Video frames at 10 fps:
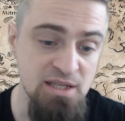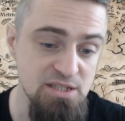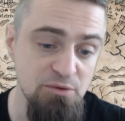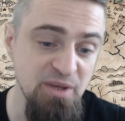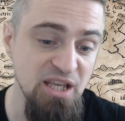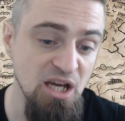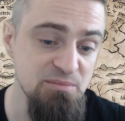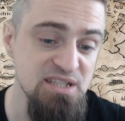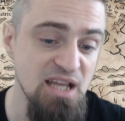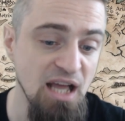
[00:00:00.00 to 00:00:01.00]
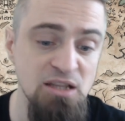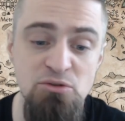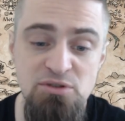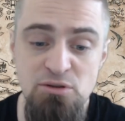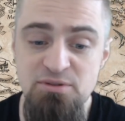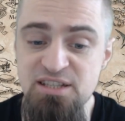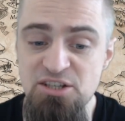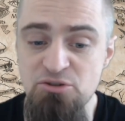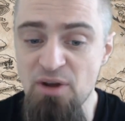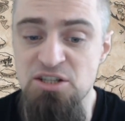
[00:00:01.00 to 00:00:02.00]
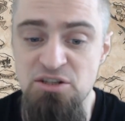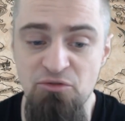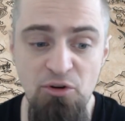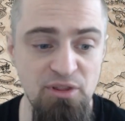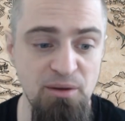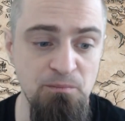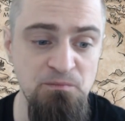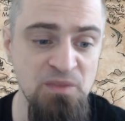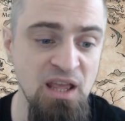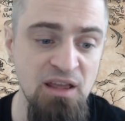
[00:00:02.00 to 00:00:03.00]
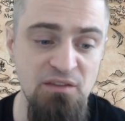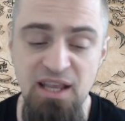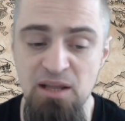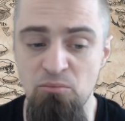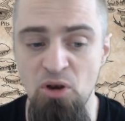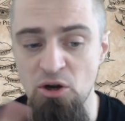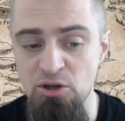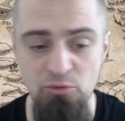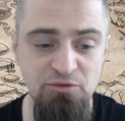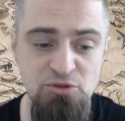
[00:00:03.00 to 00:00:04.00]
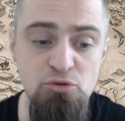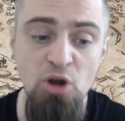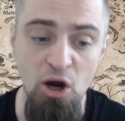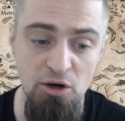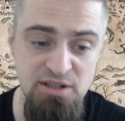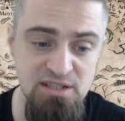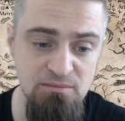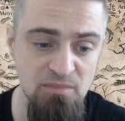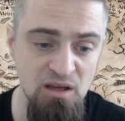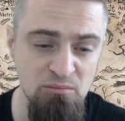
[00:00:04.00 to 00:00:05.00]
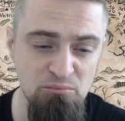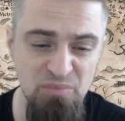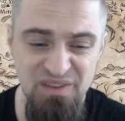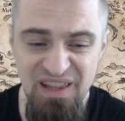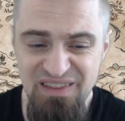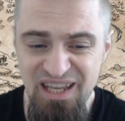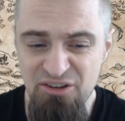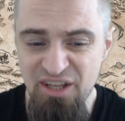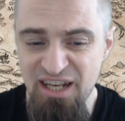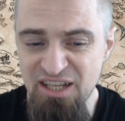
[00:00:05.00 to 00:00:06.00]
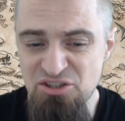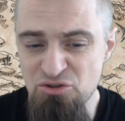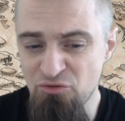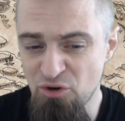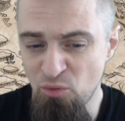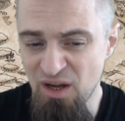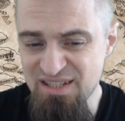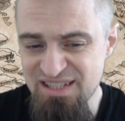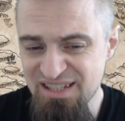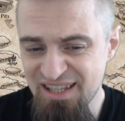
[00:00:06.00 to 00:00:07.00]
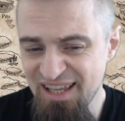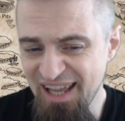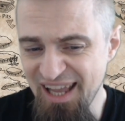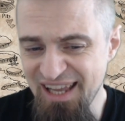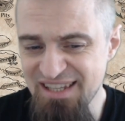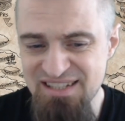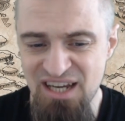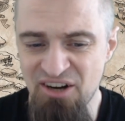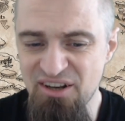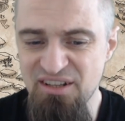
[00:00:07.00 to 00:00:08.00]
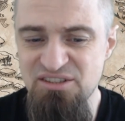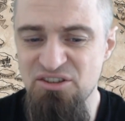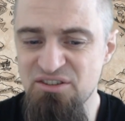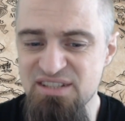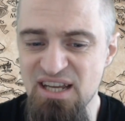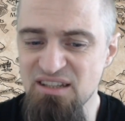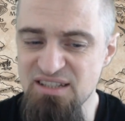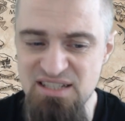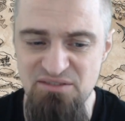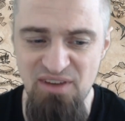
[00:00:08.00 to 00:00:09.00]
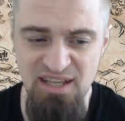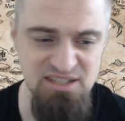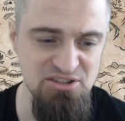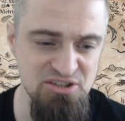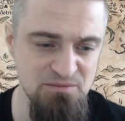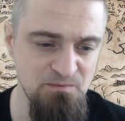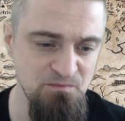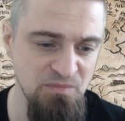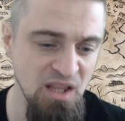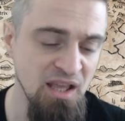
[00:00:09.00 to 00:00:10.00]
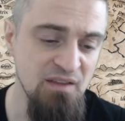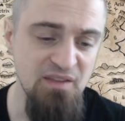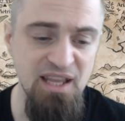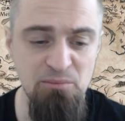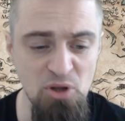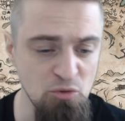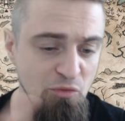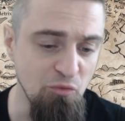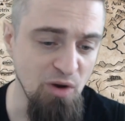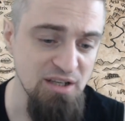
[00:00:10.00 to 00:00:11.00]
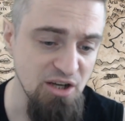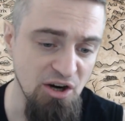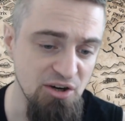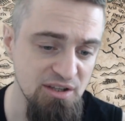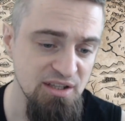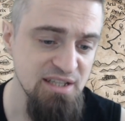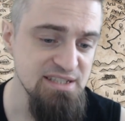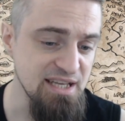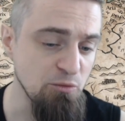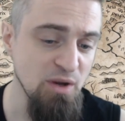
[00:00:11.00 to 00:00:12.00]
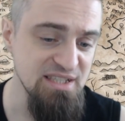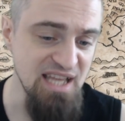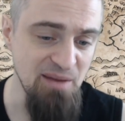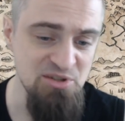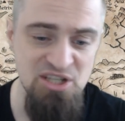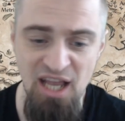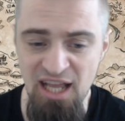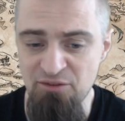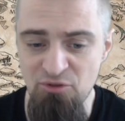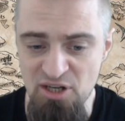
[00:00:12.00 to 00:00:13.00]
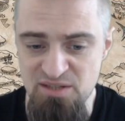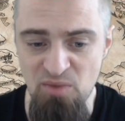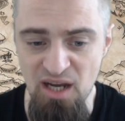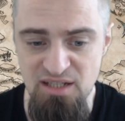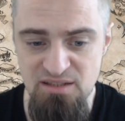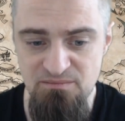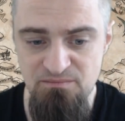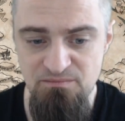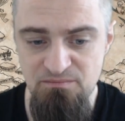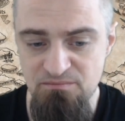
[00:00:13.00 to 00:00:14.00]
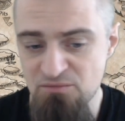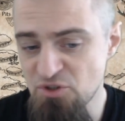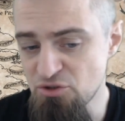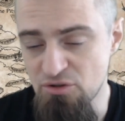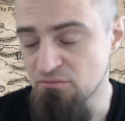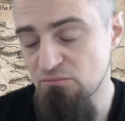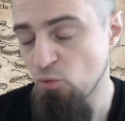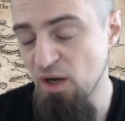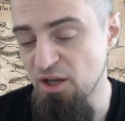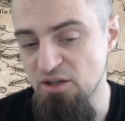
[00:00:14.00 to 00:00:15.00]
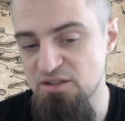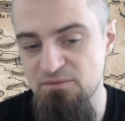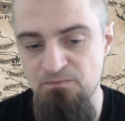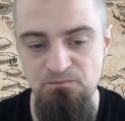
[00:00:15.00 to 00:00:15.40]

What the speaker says: So it becomes a lose-lose situation for them. They can block it with 2 cards, but then they are getting 2 for 1 and are at a turn cycle disadvantage. They can block with 1 card, take 1 damage, and a Frostbite. Sure, why not?